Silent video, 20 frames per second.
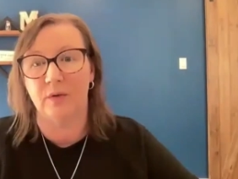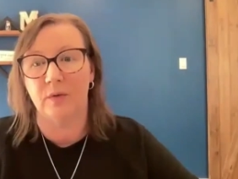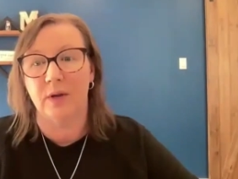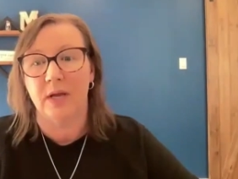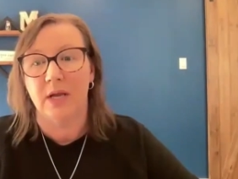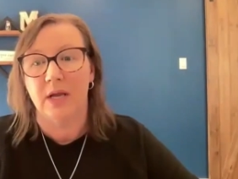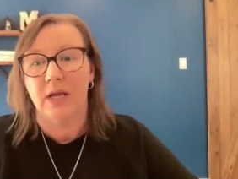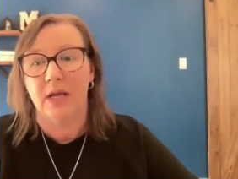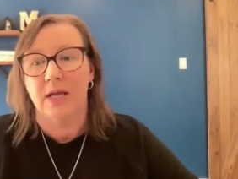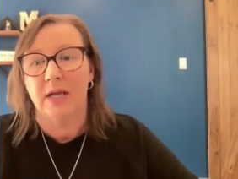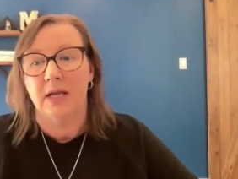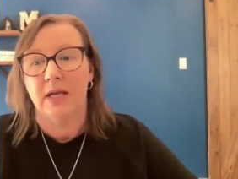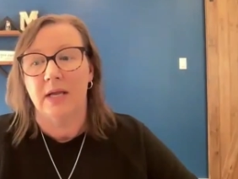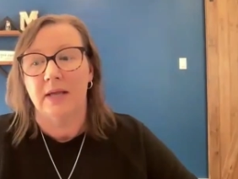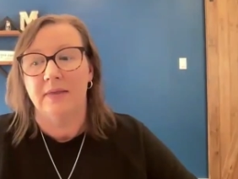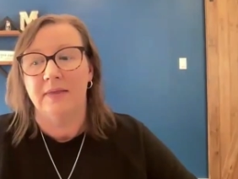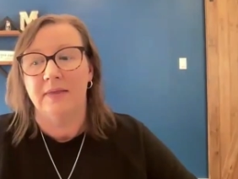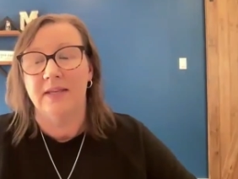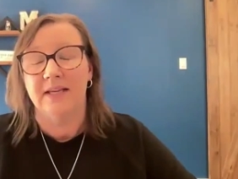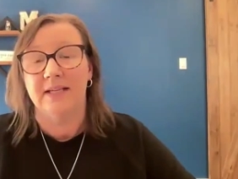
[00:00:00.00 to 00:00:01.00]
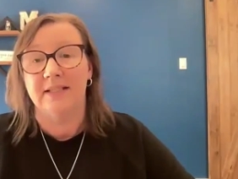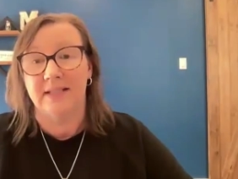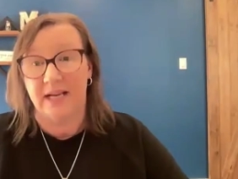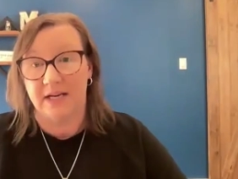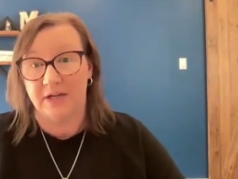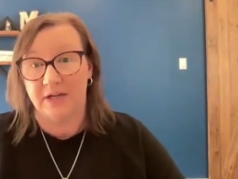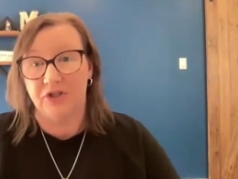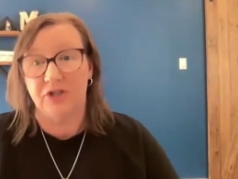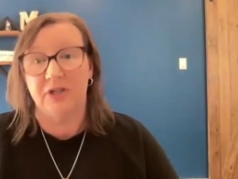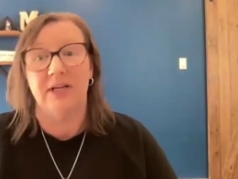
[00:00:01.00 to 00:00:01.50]
So the
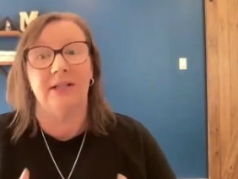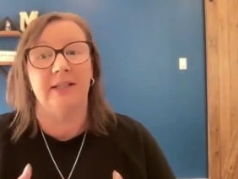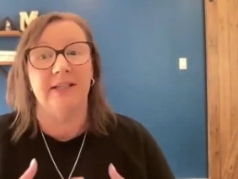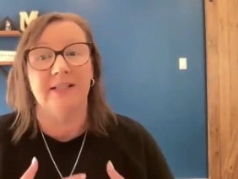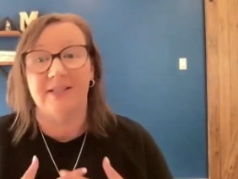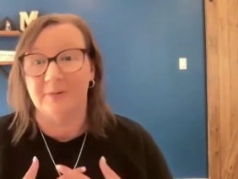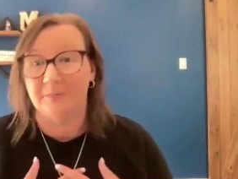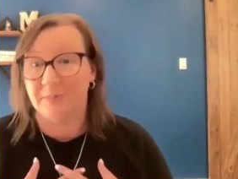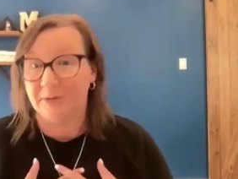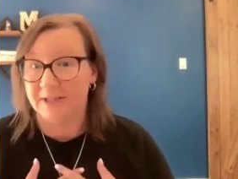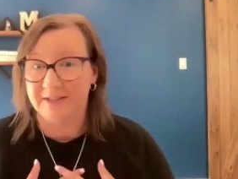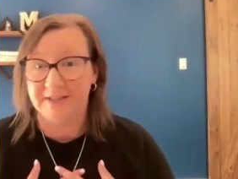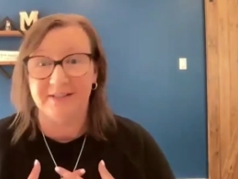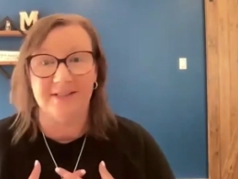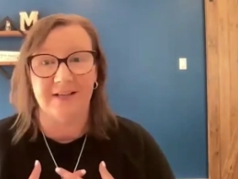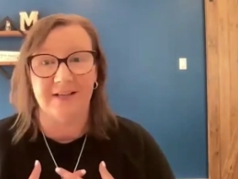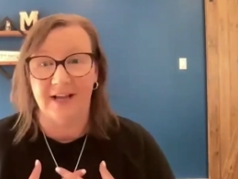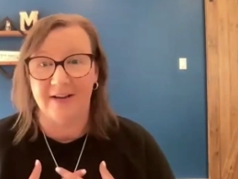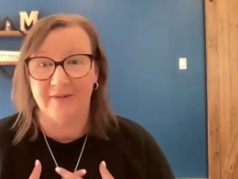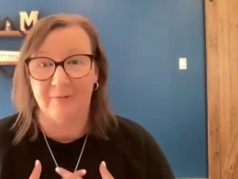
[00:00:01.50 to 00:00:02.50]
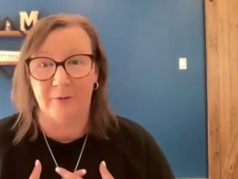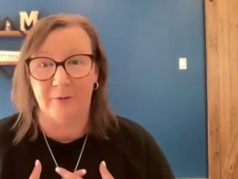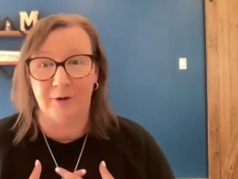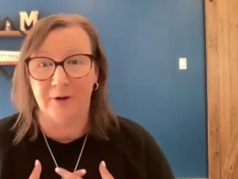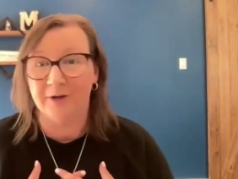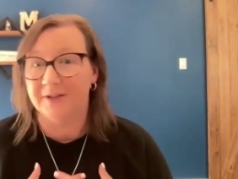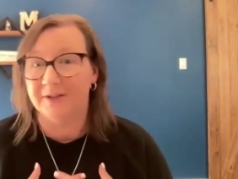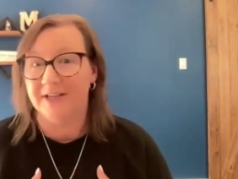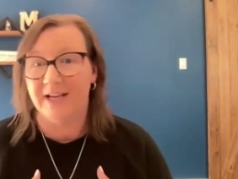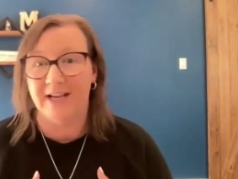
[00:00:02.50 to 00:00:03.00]
intention, at least the places I've
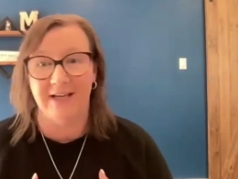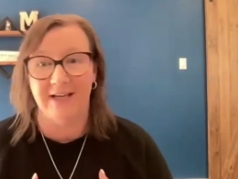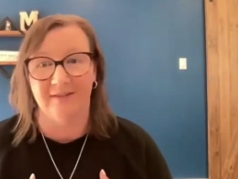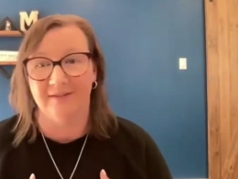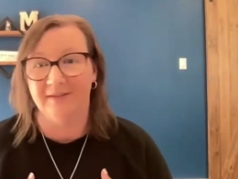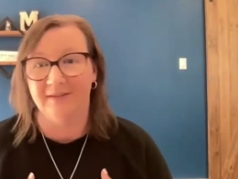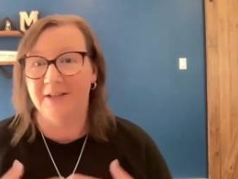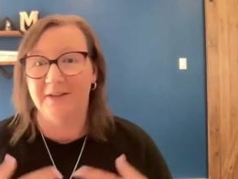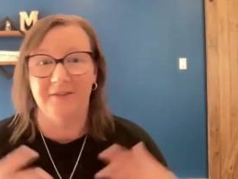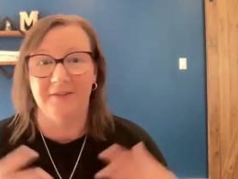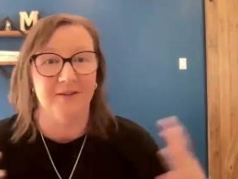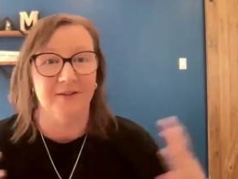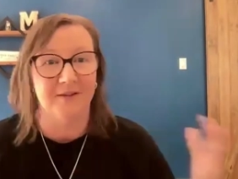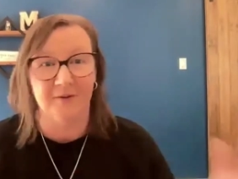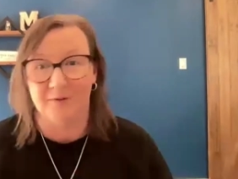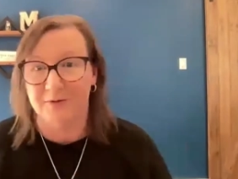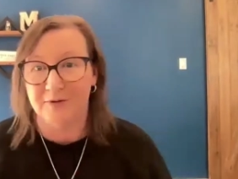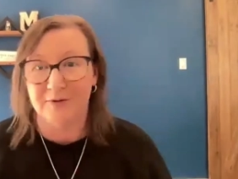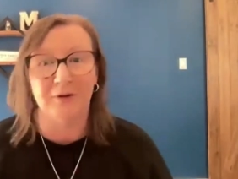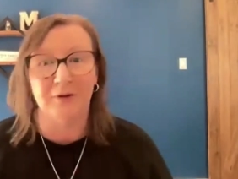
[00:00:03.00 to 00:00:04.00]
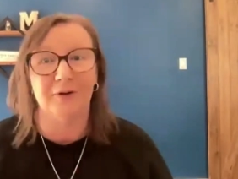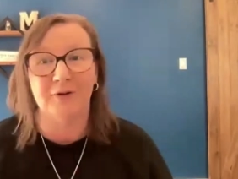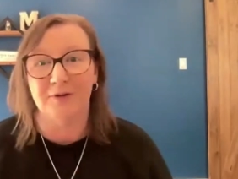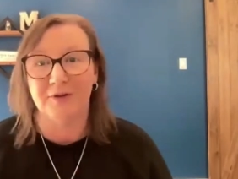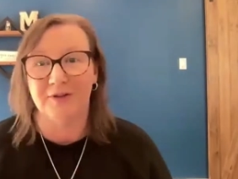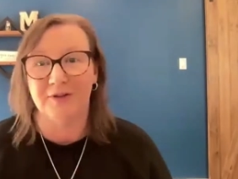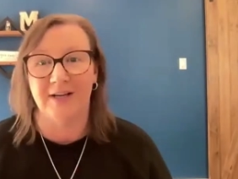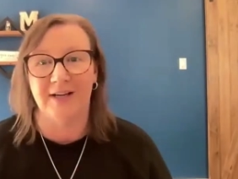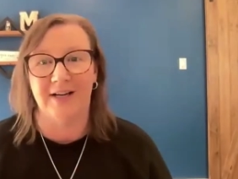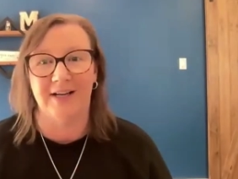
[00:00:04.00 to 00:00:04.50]
worked and in the
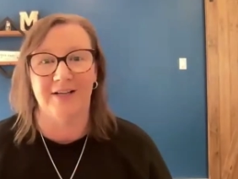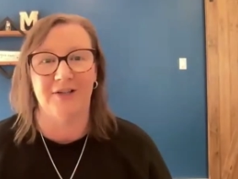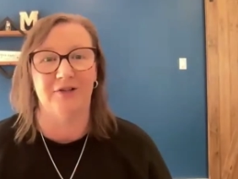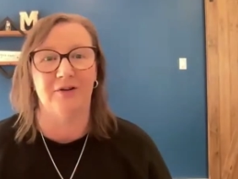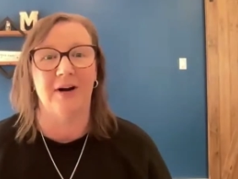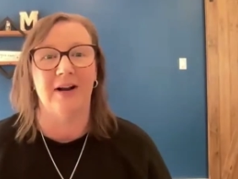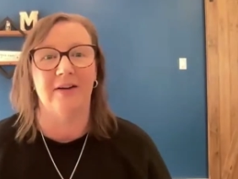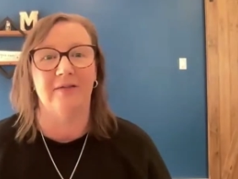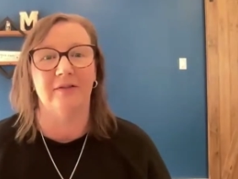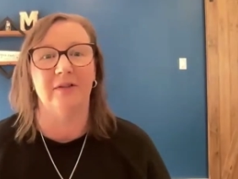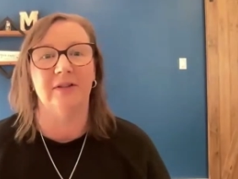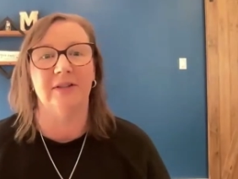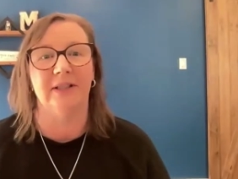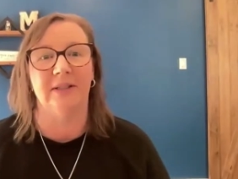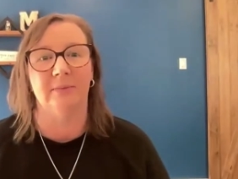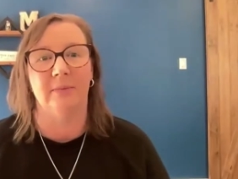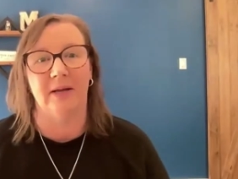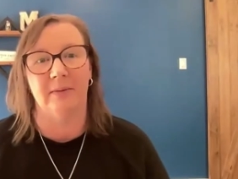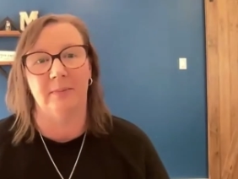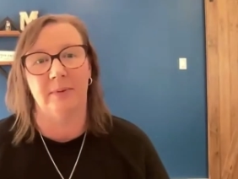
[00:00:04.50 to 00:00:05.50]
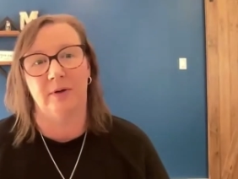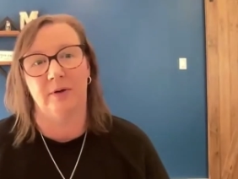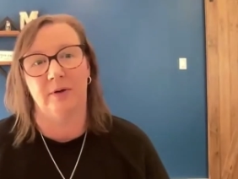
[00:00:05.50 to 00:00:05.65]
circles that I travel in my